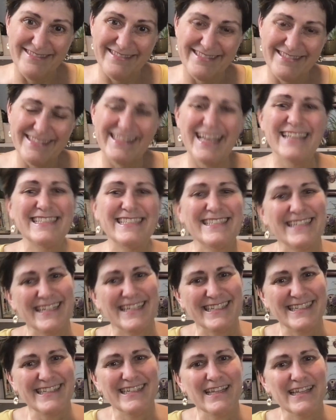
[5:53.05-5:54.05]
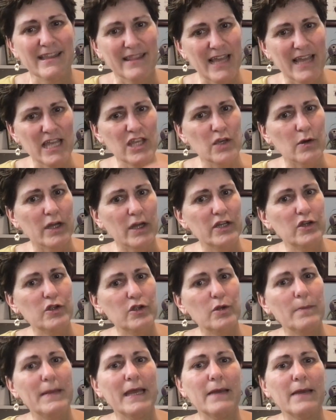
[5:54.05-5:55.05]
That's it. Thank you. I know you'll
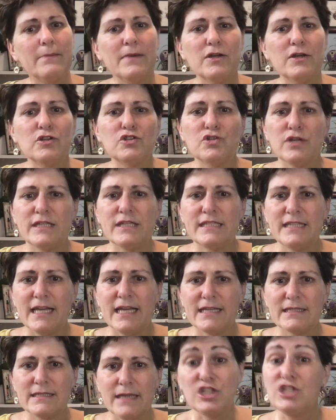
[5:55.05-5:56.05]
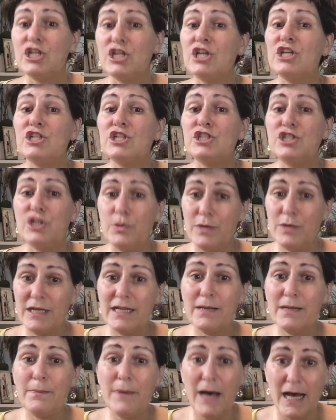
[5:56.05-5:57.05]
make a better choice next time. Do it in
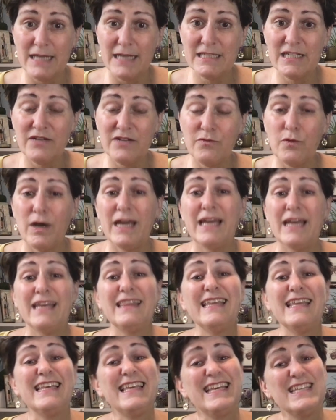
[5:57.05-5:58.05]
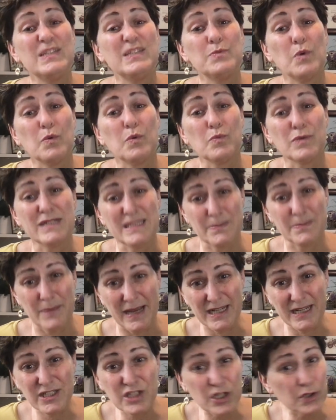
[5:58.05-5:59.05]
a positive way, and the kids will
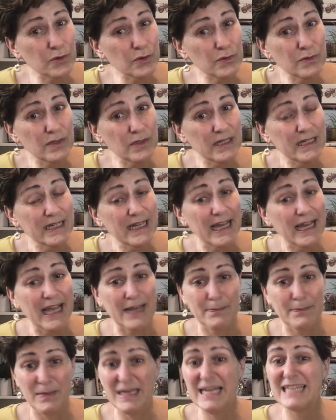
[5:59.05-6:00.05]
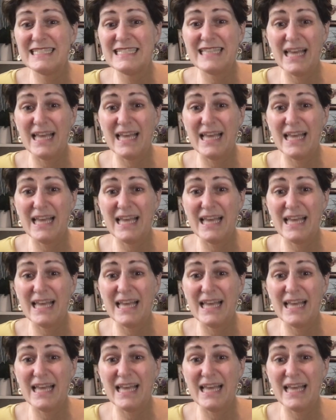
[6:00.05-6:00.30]
respect you because they